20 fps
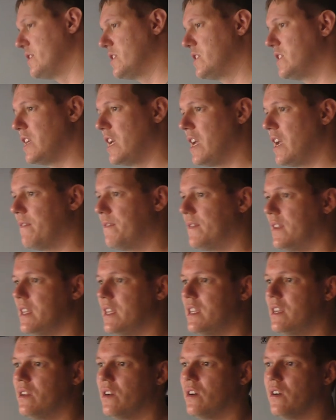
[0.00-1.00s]
and safety,
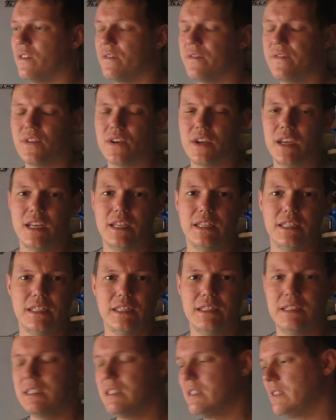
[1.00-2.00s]
you know,
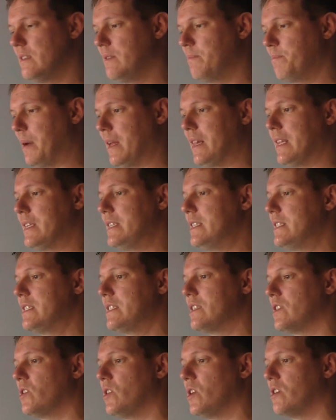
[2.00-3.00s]
fucking
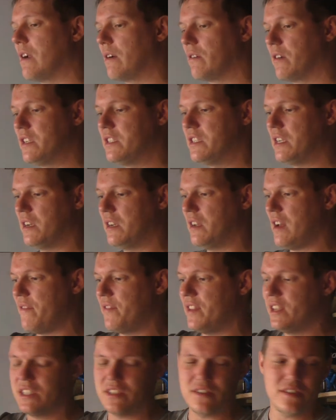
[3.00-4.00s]
police that go around going, you got to
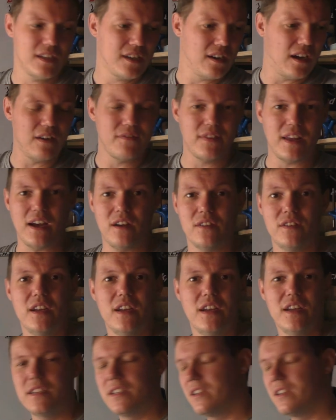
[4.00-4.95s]
have this on, you got to have that on.